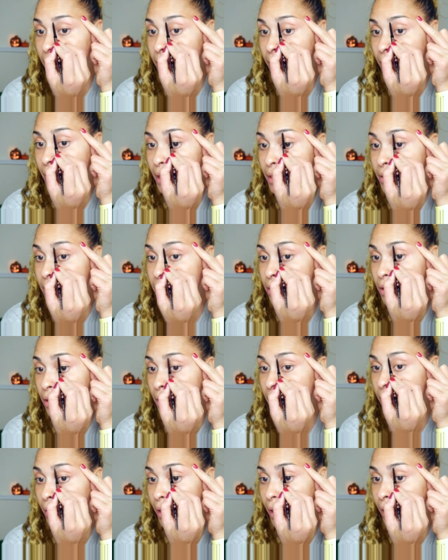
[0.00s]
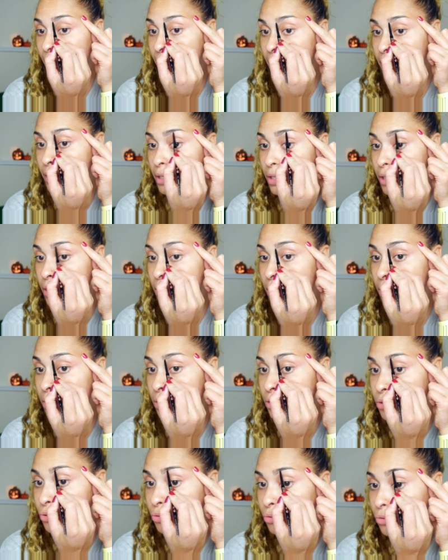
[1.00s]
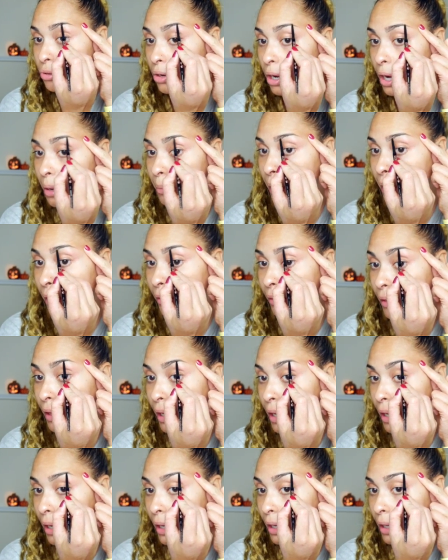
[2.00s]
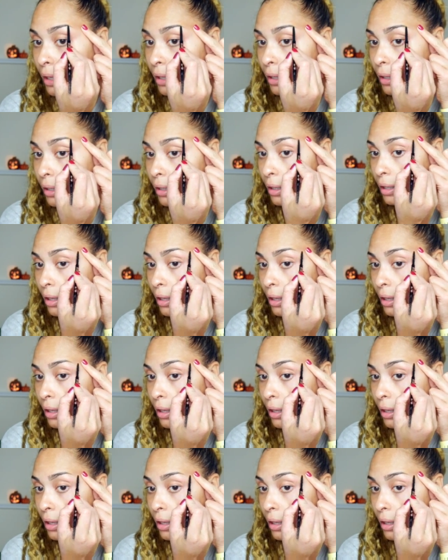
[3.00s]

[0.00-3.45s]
You guys know I like to just draw my line